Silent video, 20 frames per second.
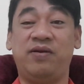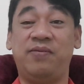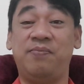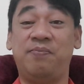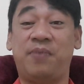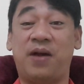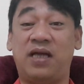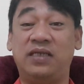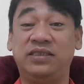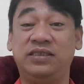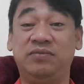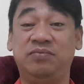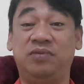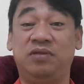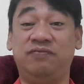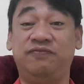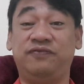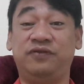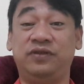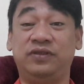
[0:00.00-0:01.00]

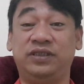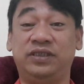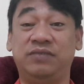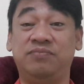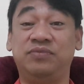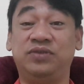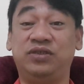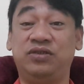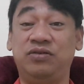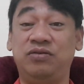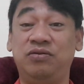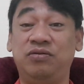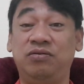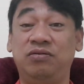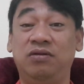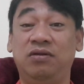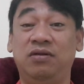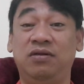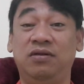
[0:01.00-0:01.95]
impossible for them to